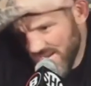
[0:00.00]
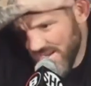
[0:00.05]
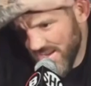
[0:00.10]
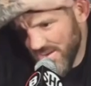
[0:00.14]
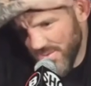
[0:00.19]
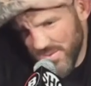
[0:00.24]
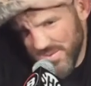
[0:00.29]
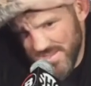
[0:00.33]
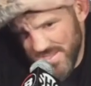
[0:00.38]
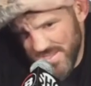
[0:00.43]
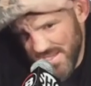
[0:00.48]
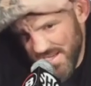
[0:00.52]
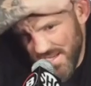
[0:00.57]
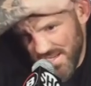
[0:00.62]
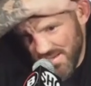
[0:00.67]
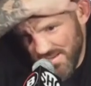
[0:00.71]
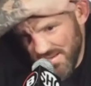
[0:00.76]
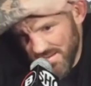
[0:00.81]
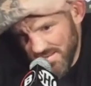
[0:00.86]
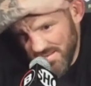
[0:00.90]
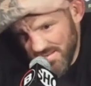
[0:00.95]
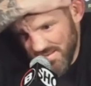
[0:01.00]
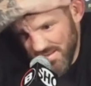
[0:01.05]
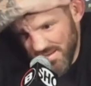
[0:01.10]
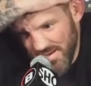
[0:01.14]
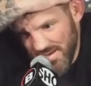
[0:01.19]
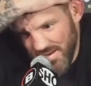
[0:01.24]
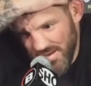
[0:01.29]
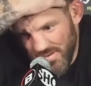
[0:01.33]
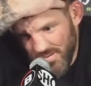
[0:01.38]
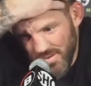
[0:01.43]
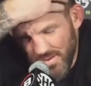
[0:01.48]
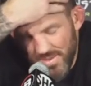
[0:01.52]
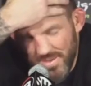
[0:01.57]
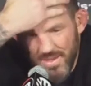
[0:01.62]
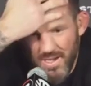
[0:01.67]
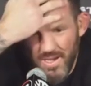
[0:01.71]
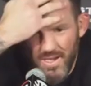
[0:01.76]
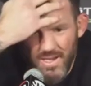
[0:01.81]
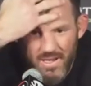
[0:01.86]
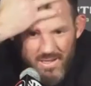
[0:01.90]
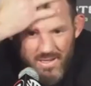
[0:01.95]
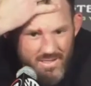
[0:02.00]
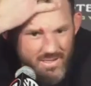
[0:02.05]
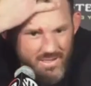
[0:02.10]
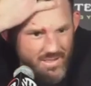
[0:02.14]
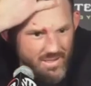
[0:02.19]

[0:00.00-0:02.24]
We've seen it you know, with uh,